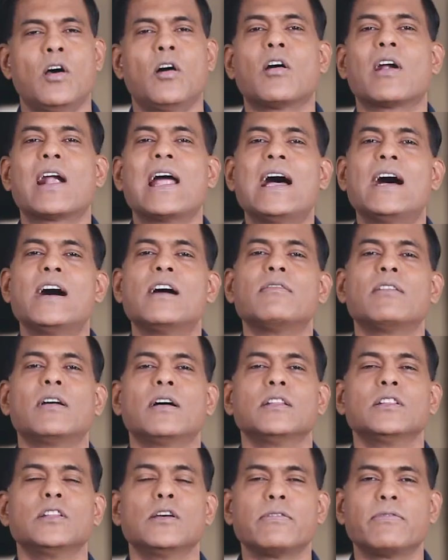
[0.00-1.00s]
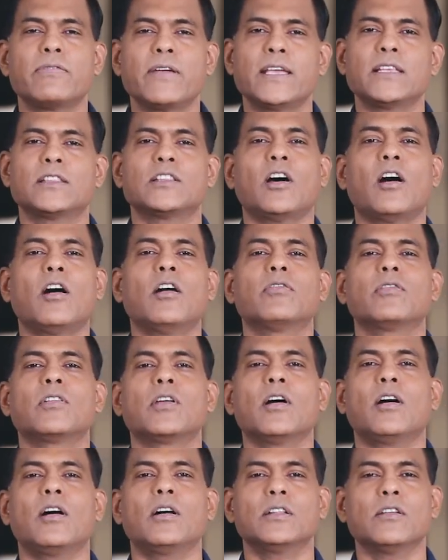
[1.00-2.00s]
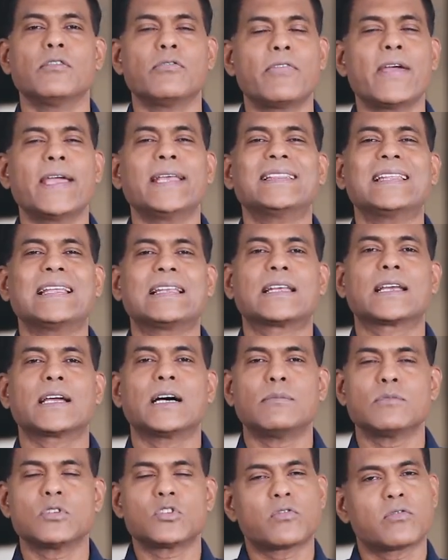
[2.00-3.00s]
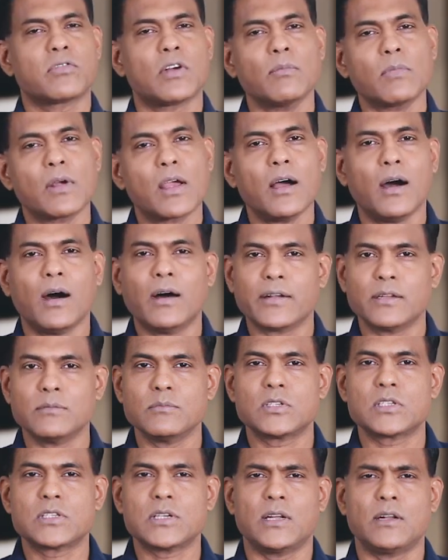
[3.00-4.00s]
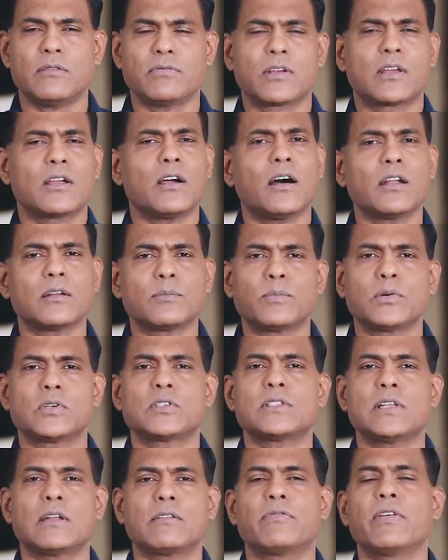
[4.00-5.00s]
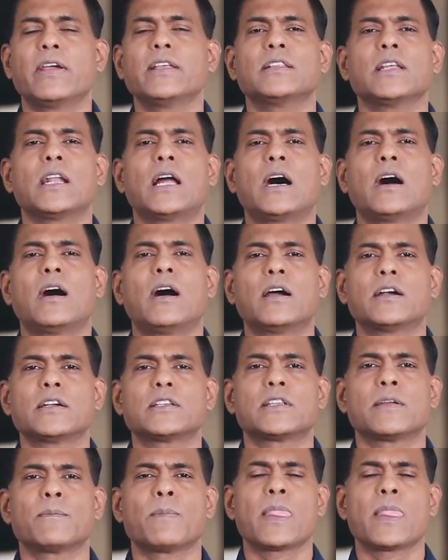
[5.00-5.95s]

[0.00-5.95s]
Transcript: or have the faith of God, the faith that comes from God Himself. God puts that faith in our heart.